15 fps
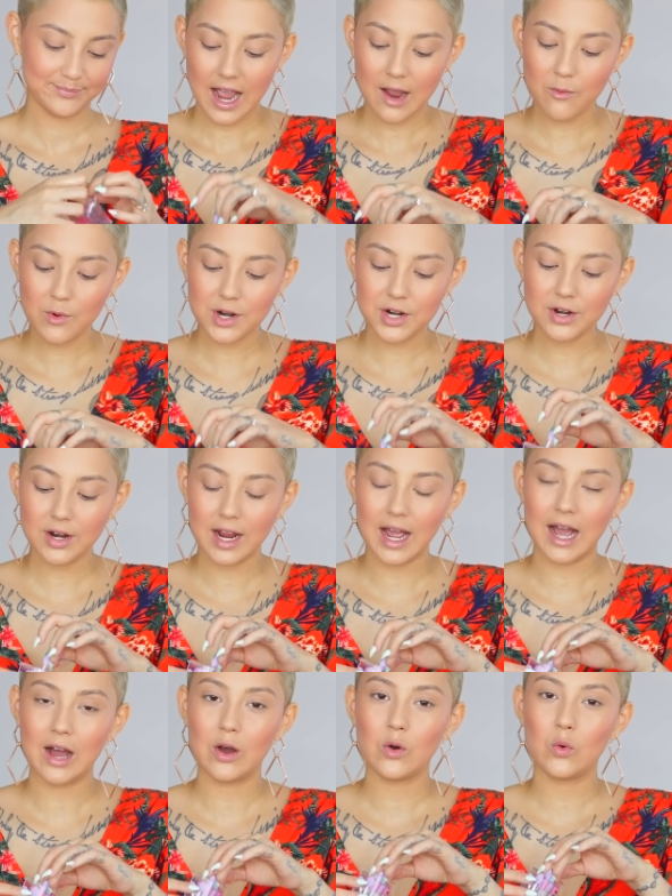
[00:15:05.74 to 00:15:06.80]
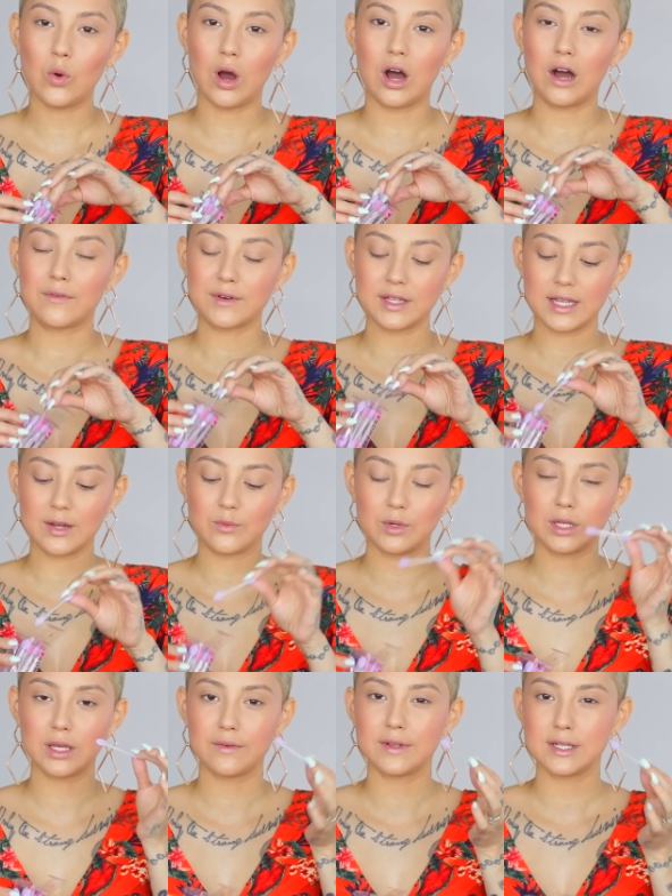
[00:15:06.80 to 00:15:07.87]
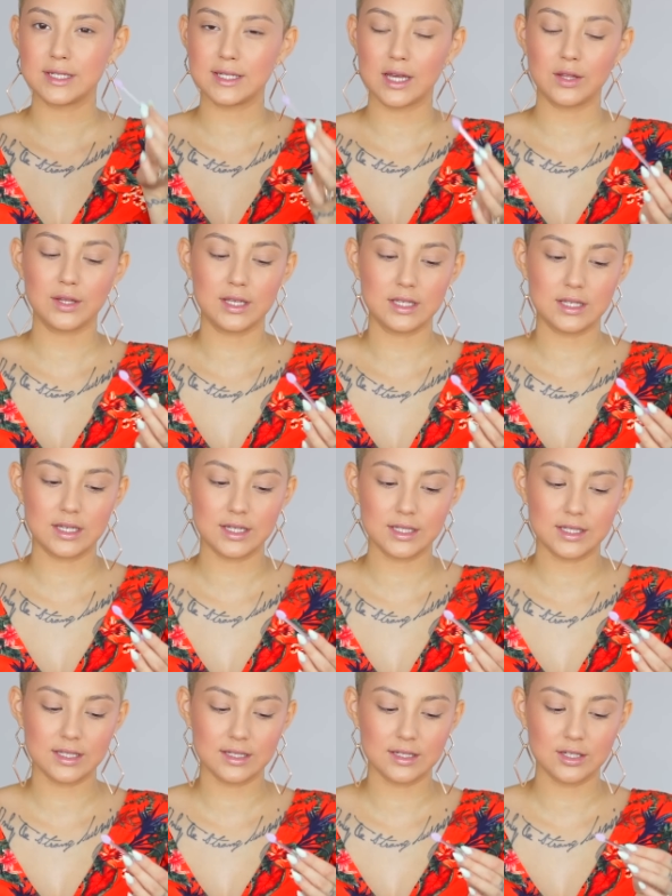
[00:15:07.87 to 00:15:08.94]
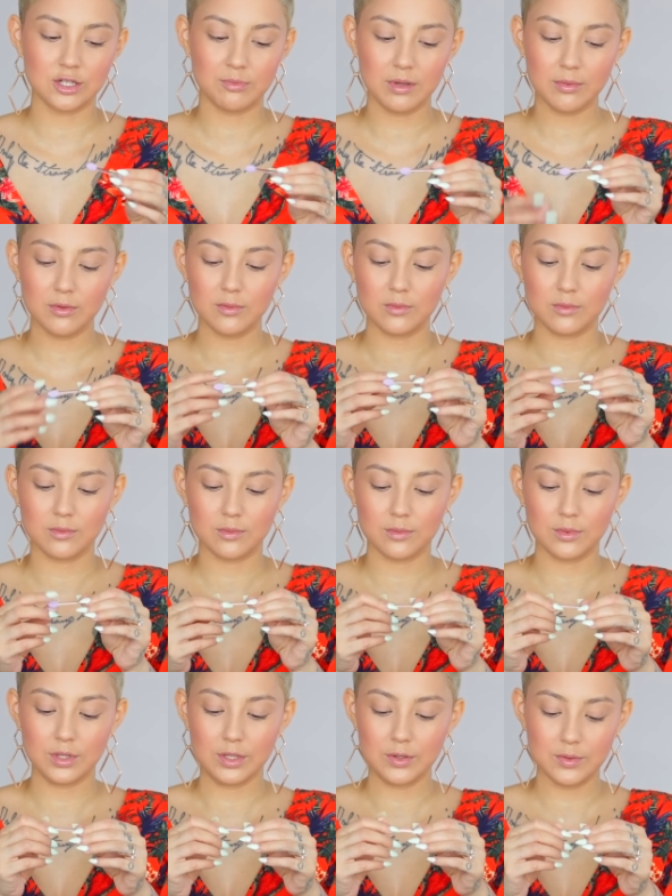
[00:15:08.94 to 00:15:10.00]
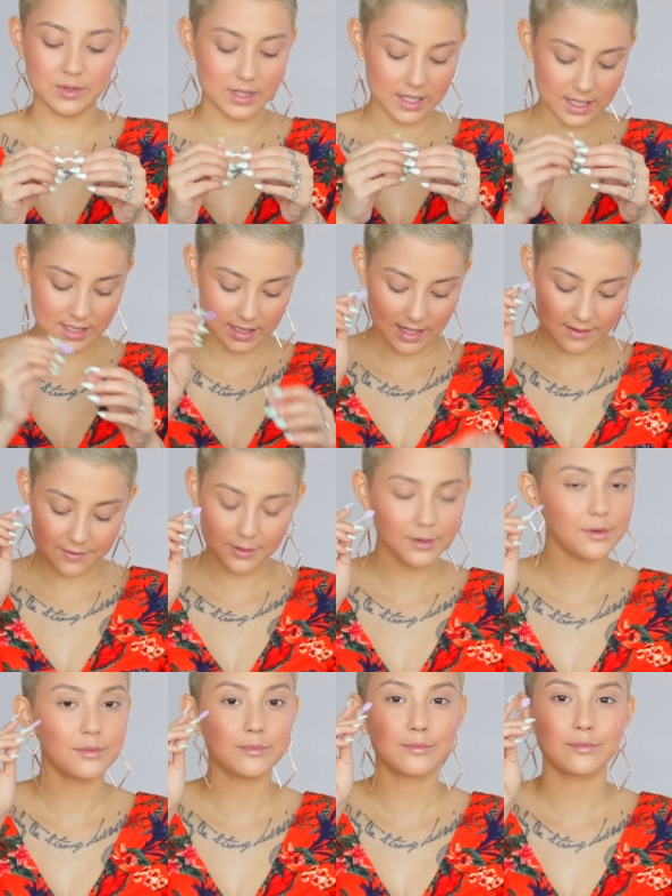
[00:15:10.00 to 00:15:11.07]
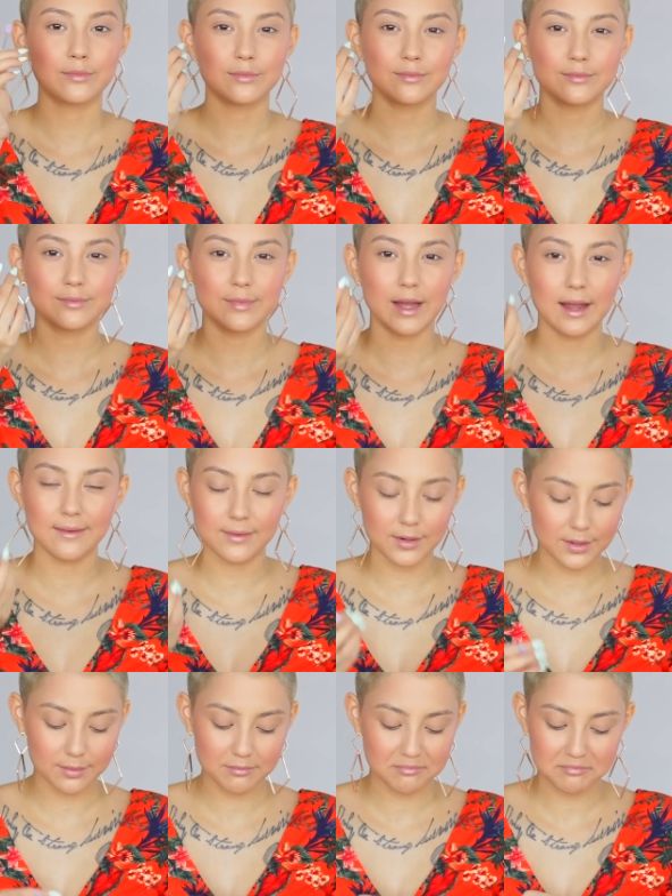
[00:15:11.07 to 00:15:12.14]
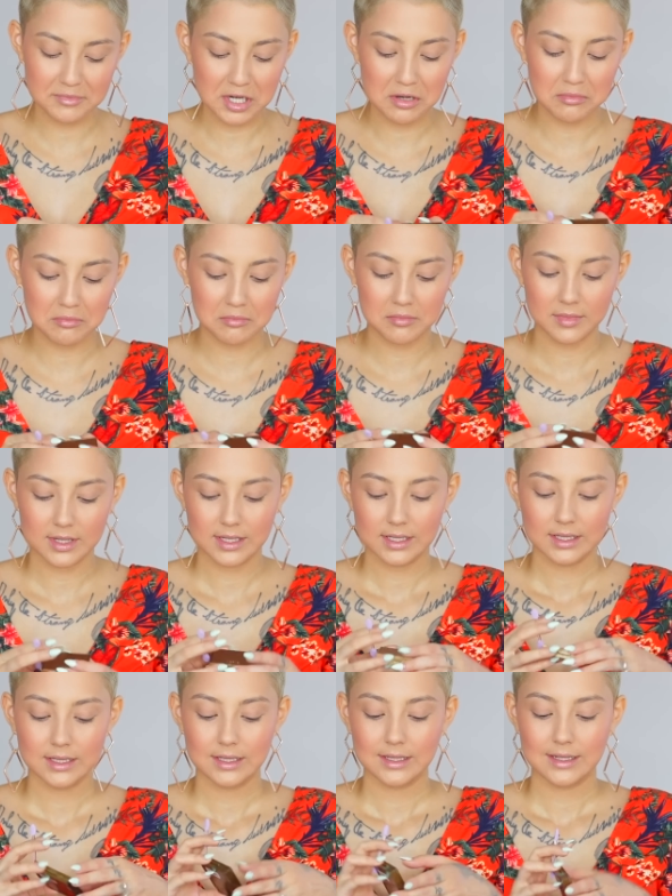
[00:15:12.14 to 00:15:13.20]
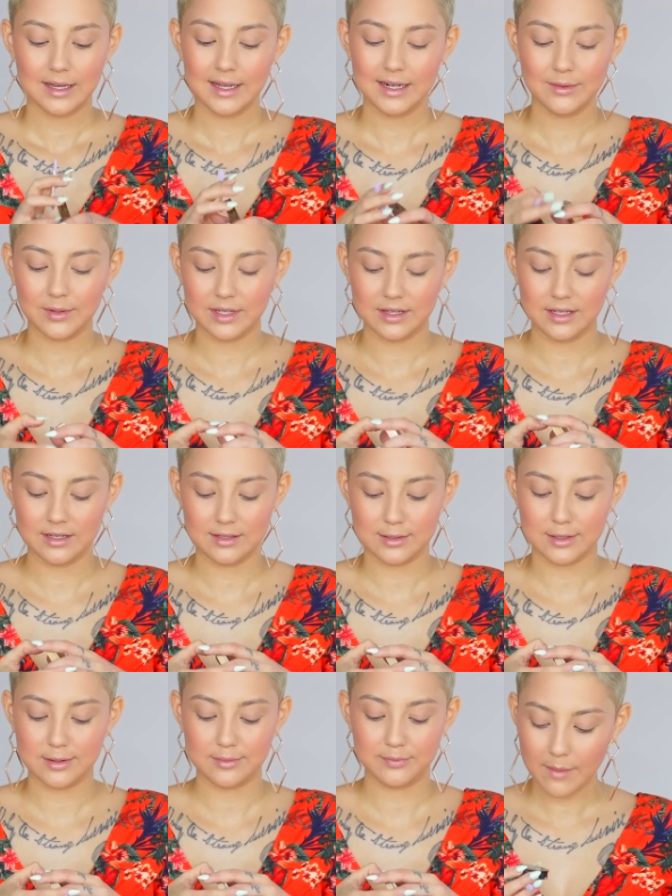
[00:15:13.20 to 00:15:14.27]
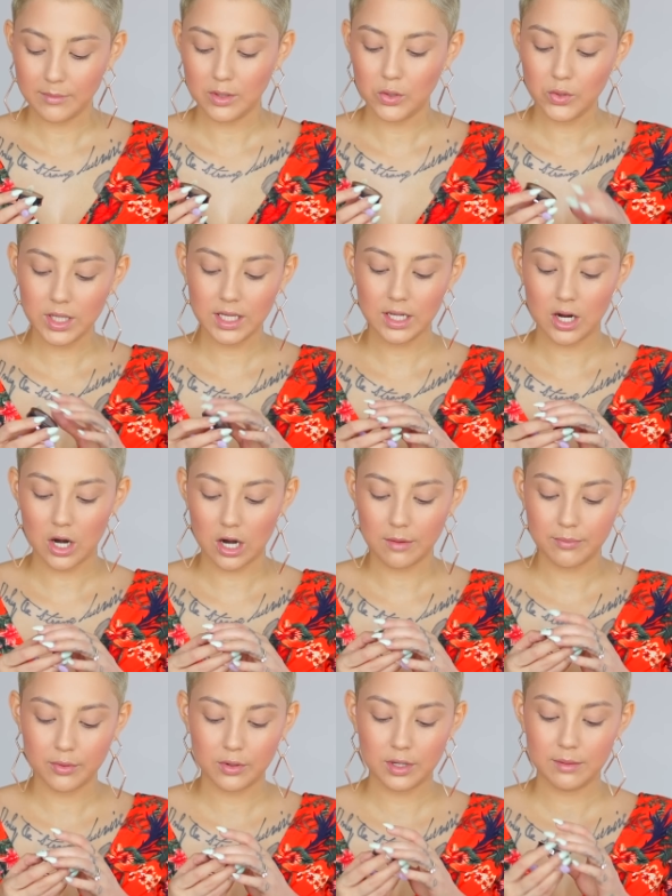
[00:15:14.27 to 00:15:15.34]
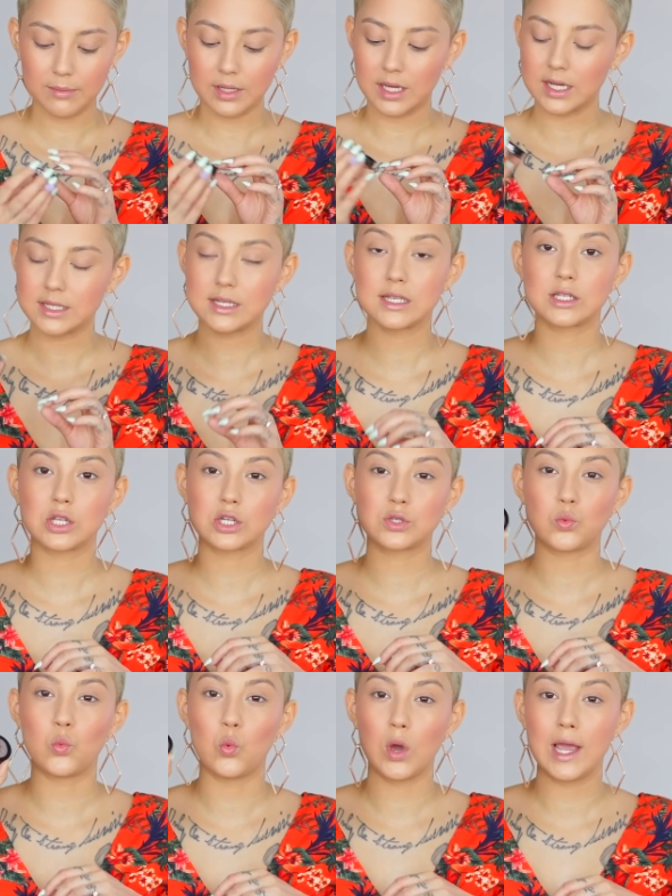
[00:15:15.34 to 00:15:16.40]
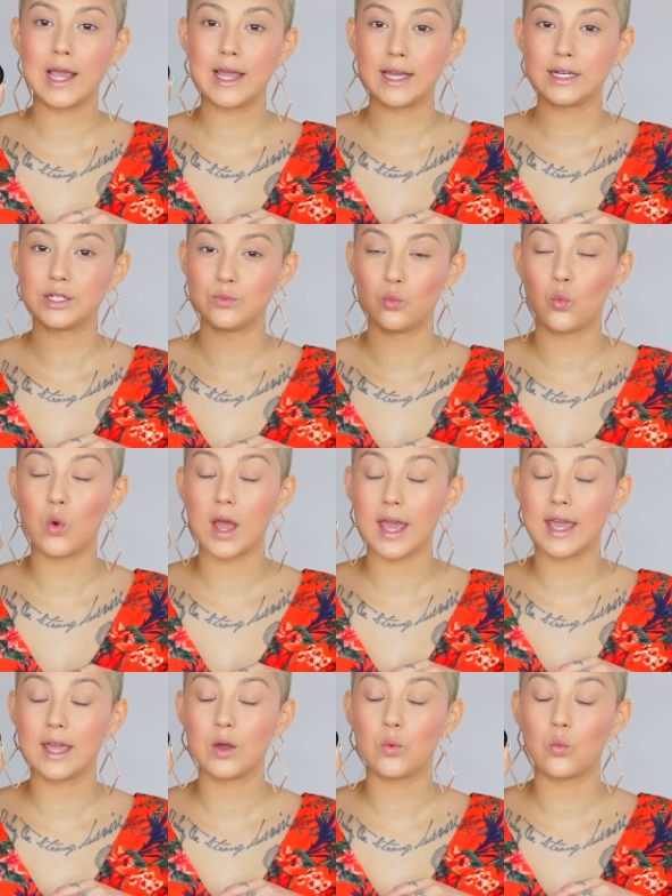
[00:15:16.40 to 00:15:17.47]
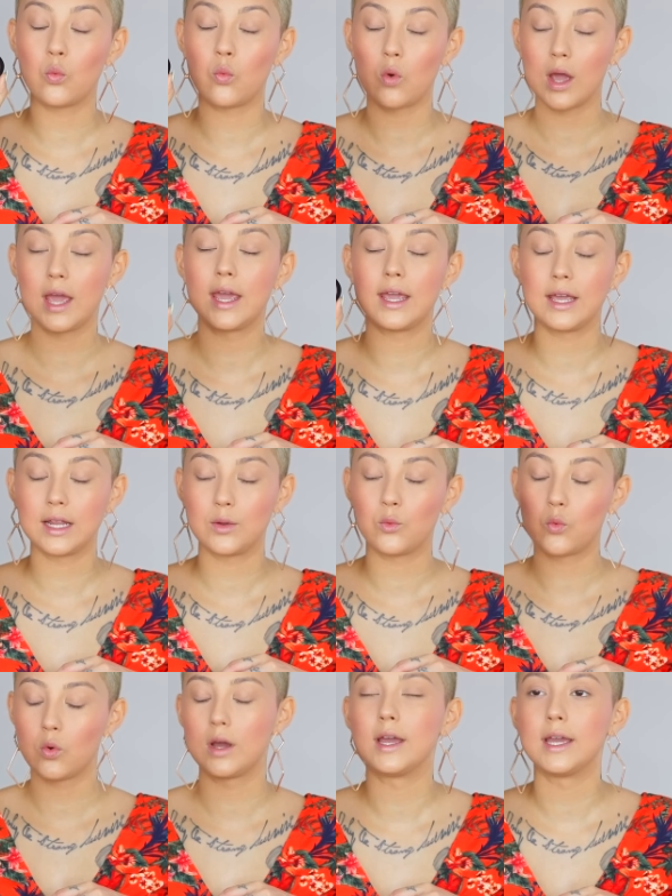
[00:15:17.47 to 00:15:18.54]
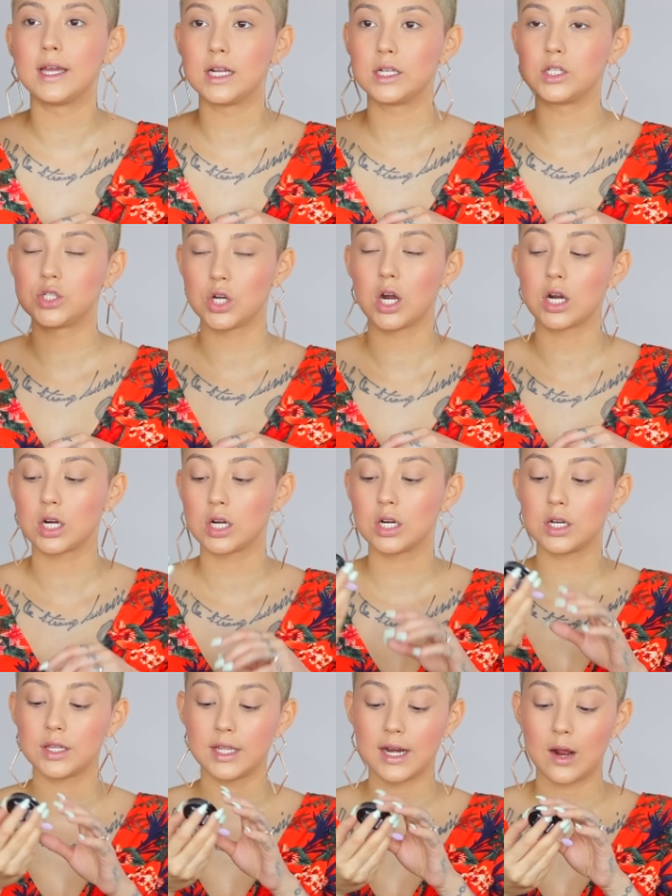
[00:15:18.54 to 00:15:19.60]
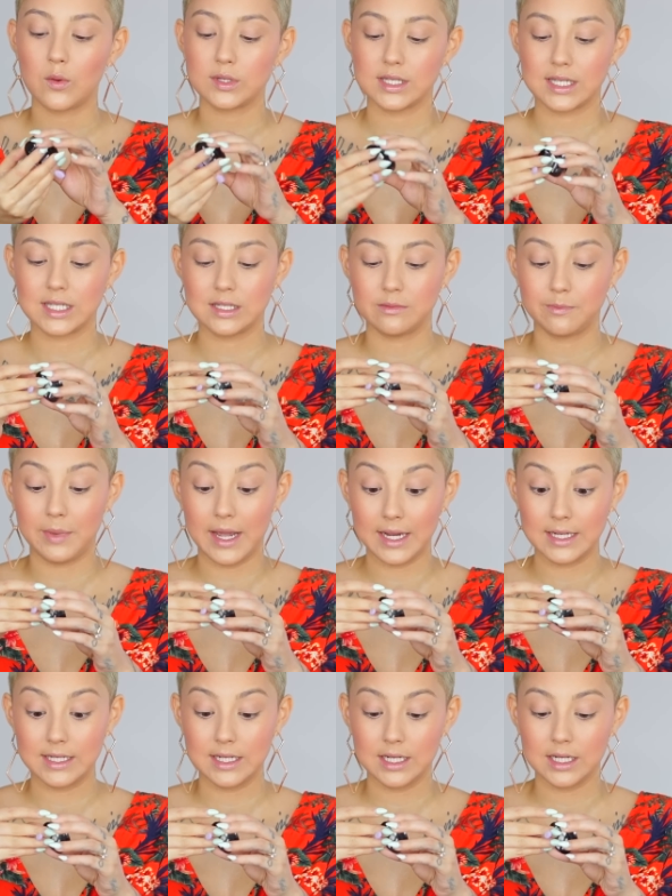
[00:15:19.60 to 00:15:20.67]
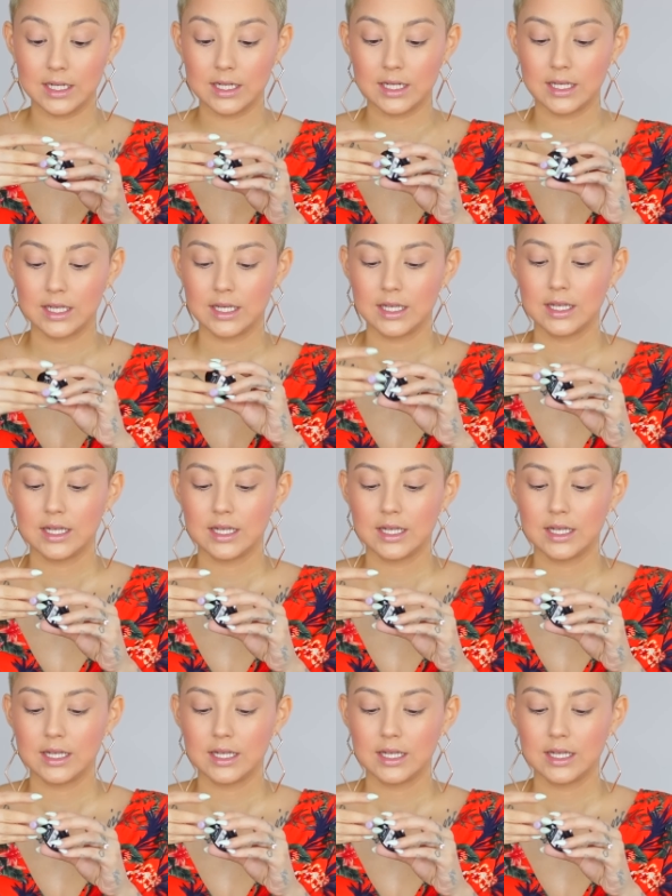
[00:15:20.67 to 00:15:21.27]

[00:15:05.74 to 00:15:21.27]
I wonder how often they really even sell these, because do people use these ever? Ever? No? I didn't really think so. I'm low-key heartbroken because this looks way, way, way, way darker than I was expecting.